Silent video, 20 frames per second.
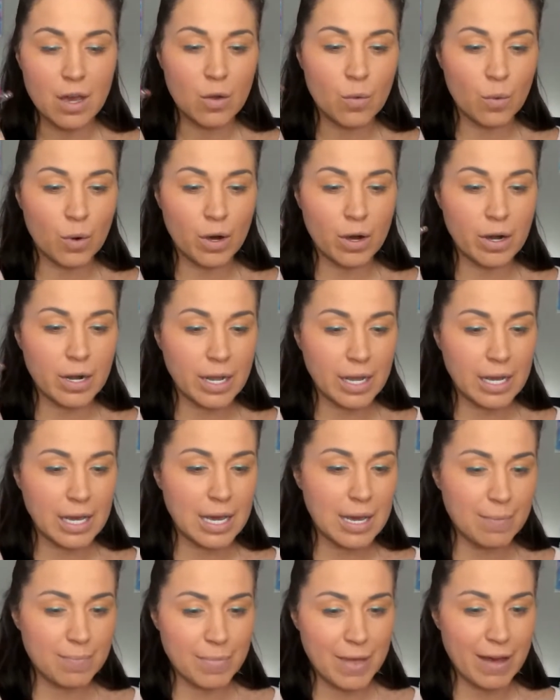We're gonna
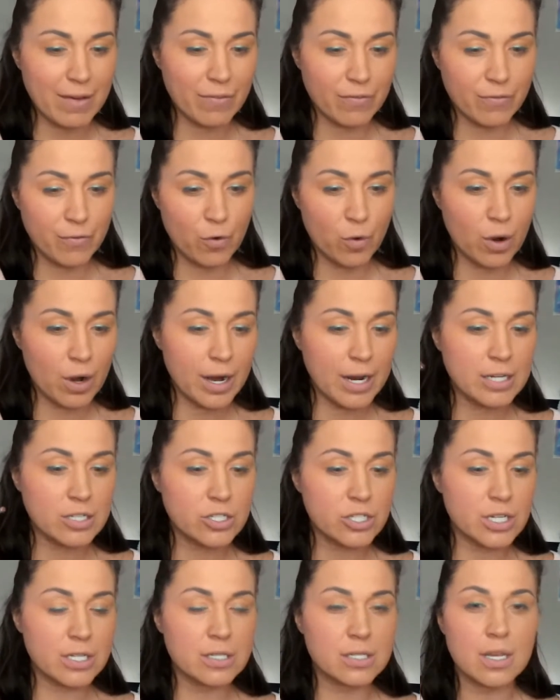keep that 4
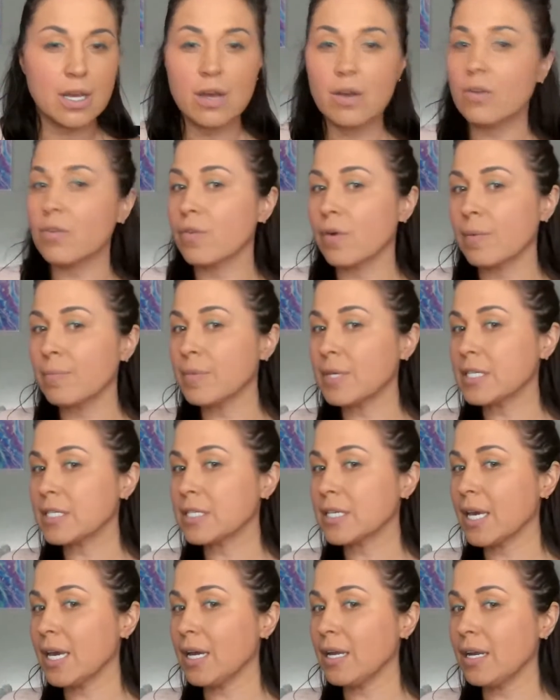inches from the
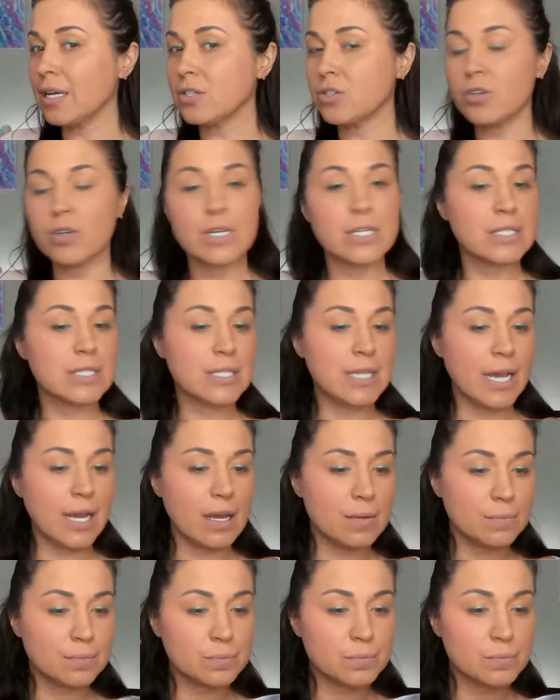skin, as you can see.